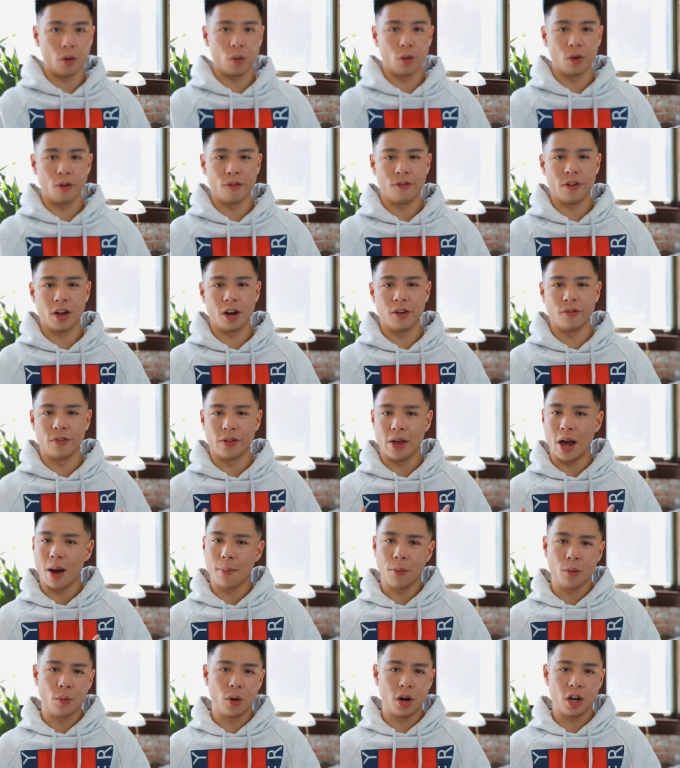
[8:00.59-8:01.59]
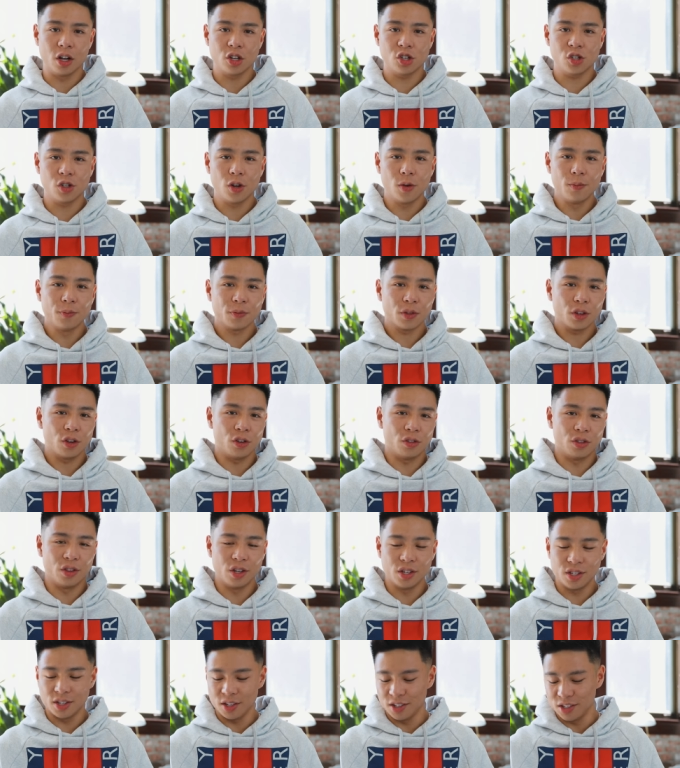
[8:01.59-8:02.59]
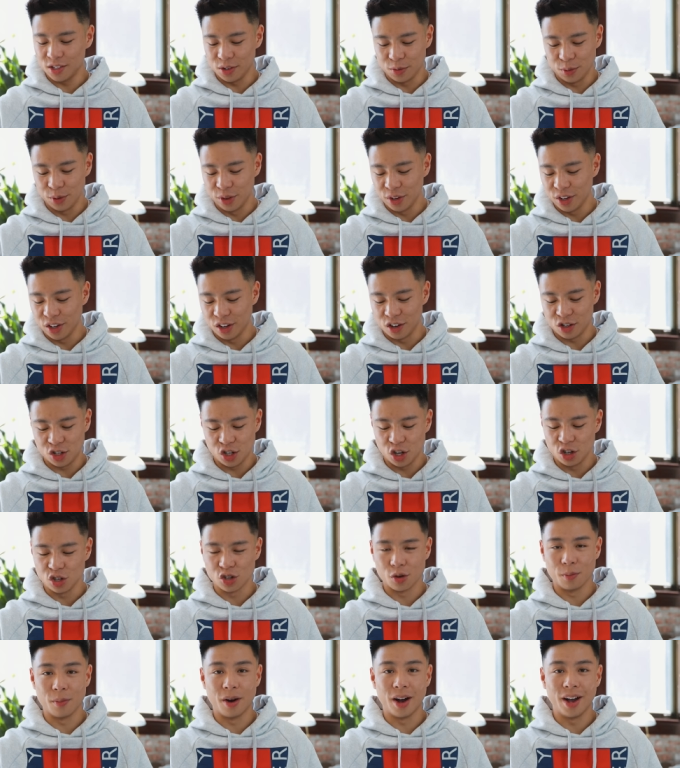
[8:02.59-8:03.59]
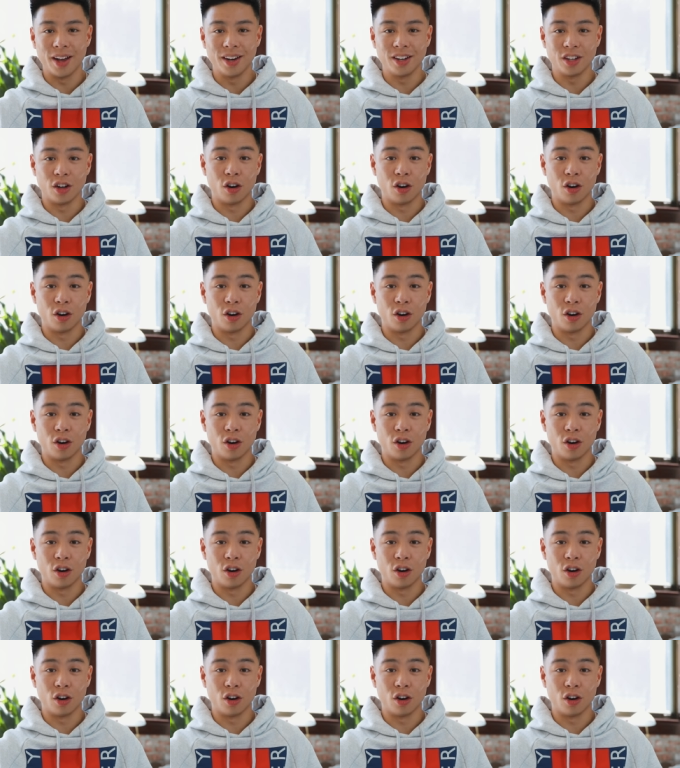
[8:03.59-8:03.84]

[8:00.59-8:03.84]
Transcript: or a fan of the Apple Watch, this isn't really going to change your mind.